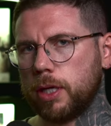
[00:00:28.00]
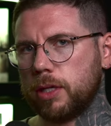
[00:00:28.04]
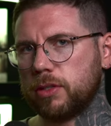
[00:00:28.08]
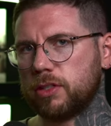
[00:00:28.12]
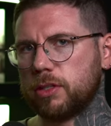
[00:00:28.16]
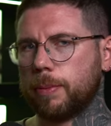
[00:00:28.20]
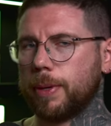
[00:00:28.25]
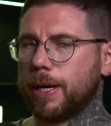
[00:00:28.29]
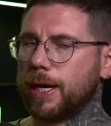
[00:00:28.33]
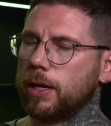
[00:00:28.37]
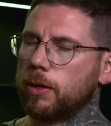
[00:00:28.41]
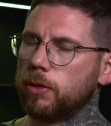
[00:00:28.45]
is
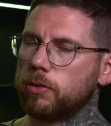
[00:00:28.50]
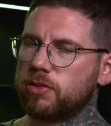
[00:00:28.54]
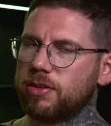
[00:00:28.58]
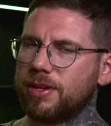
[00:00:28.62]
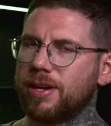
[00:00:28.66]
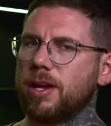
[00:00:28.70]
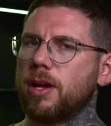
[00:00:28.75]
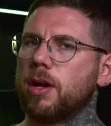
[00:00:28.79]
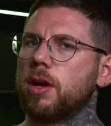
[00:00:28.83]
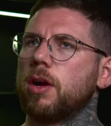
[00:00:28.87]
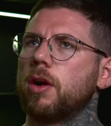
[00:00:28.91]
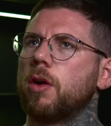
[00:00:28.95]
about
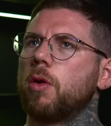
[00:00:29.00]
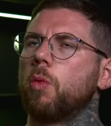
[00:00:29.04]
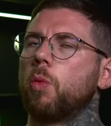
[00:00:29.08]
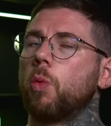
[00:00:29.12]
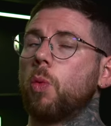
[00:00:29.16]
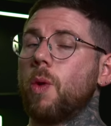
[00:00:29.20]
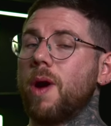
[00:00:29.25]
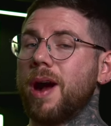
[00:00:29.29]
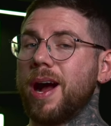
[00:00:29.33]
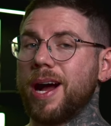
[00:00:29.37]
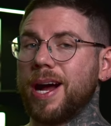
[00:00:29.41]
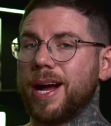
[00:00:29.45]

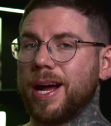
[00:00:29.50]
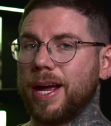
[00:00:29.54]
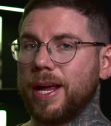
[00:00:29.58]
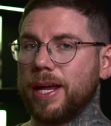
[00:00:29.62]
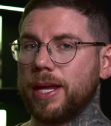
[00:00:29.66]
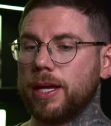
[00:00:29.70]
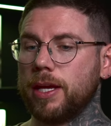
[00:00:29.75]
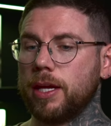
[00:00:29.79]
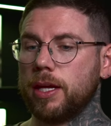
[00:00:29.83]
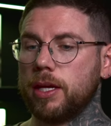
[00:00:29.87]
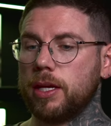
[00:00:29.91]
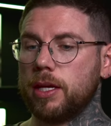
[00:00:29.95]

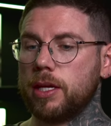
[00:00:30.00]
why